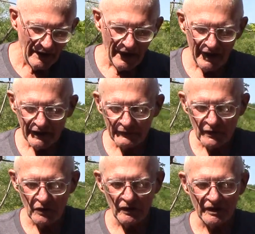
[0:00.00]
And of
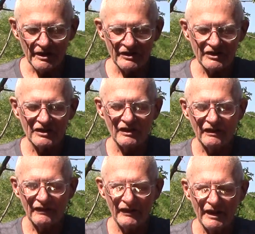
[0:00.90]
course,
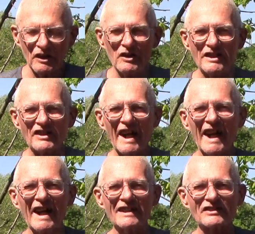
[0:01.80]
they always
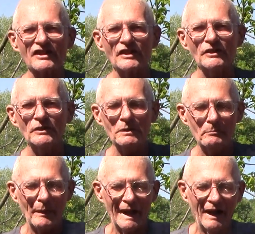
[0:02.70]
ask you
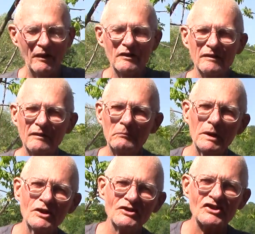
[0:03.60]
about
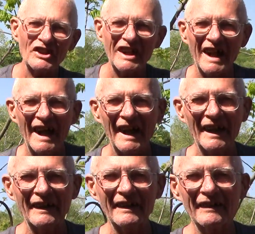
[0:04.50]
moonshine.
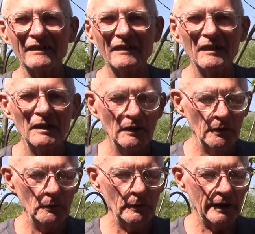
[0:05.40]

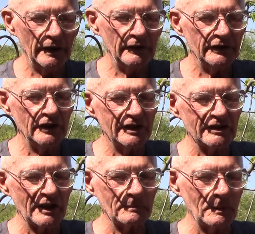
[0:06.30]
Well, you could
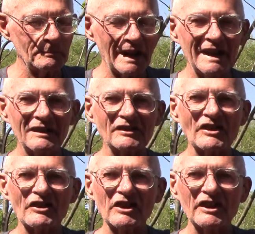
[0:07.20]
send them down
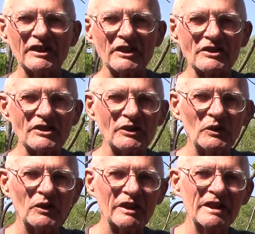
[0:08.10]
to the liquor
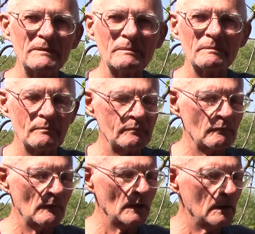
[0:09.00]
store,
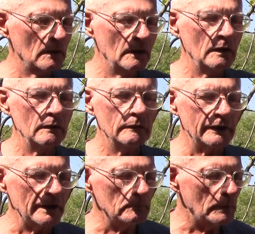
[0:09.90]
get